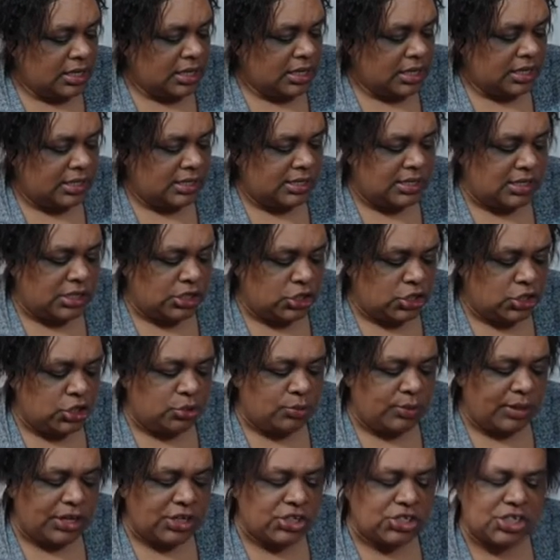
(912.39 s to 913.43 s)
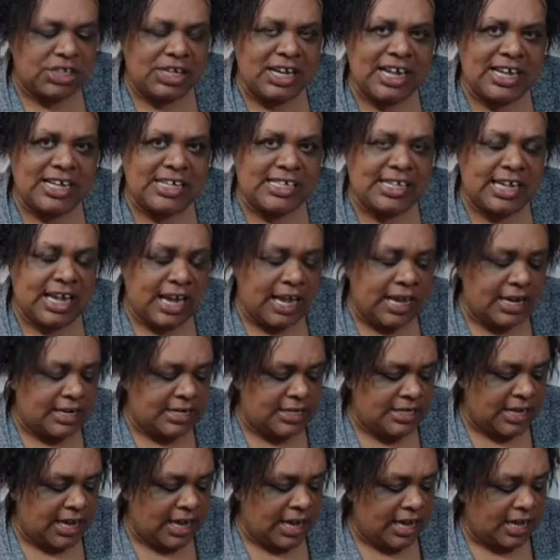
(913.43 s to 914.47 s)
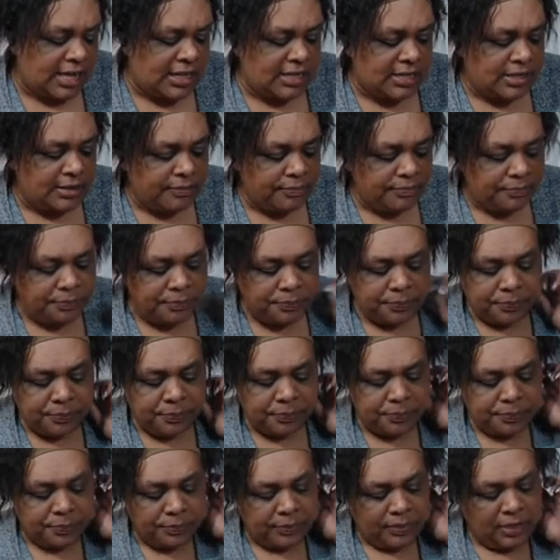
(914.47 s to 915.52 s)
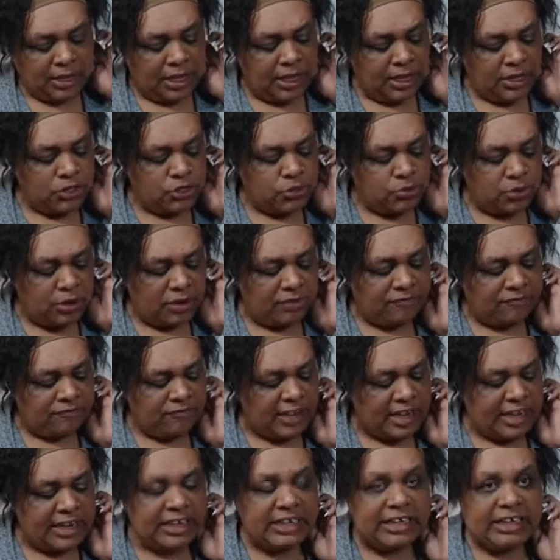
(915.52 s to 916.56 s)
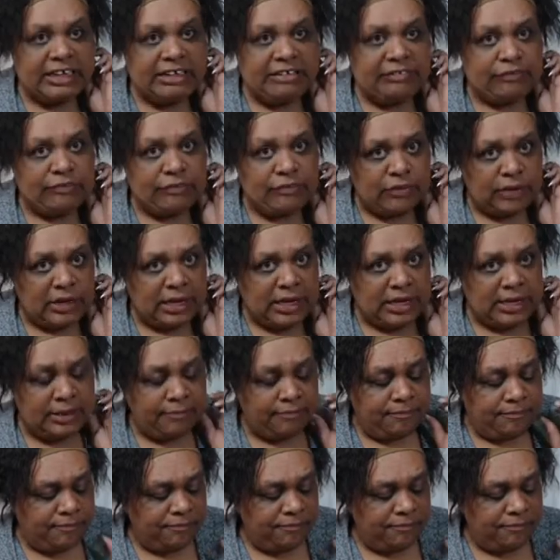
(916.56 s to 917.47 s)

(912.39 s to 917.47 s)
A situation has ended and you are finally free.